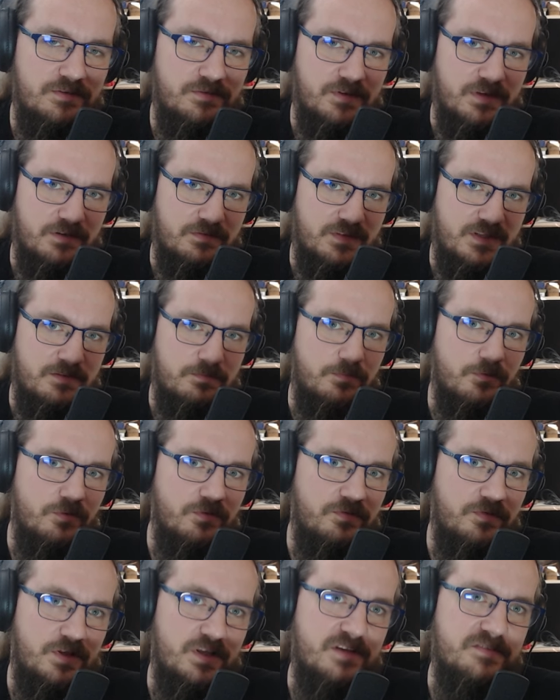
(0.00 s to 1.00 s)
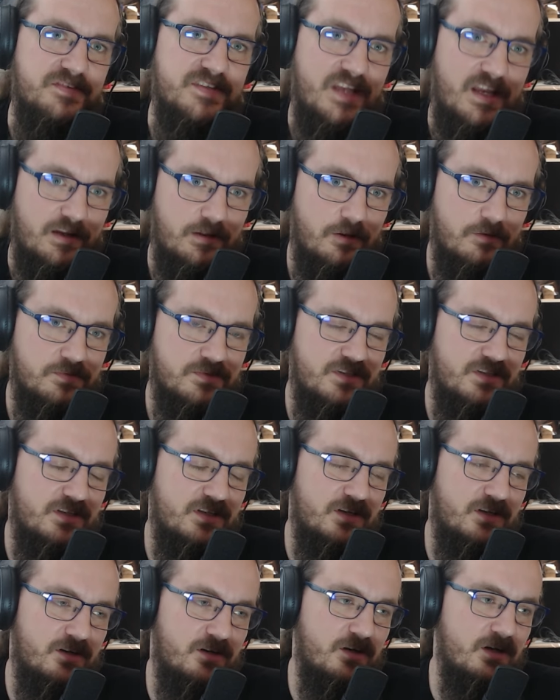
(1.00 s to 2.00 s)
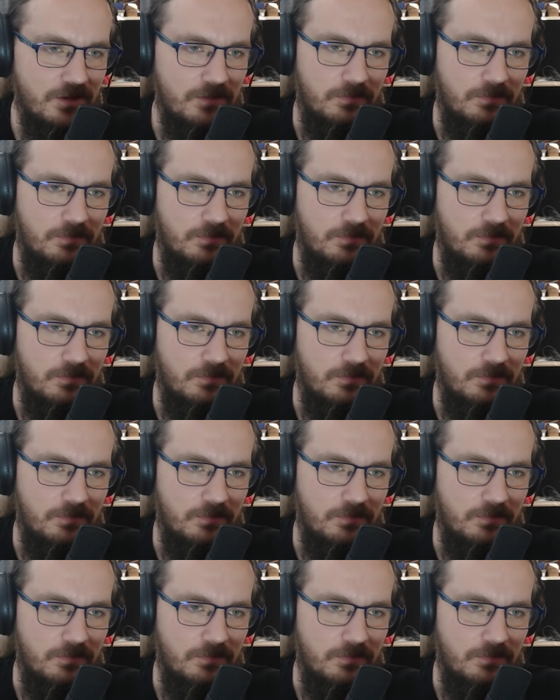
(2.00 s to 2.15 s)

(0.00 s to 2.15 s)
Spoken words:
if you have Deadpool, if you have Cyclops in there.